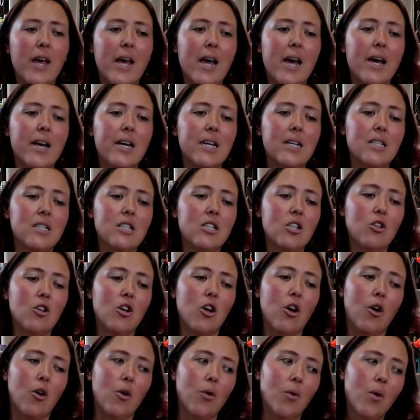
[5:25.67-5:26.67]
and you
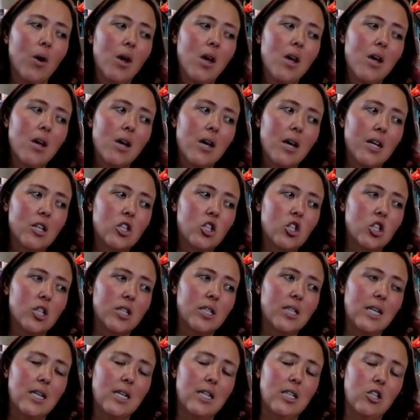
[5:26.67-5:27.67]
know, it's
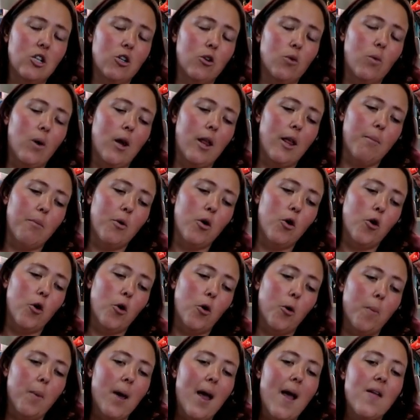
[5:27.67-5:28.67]
just easier while I'm home.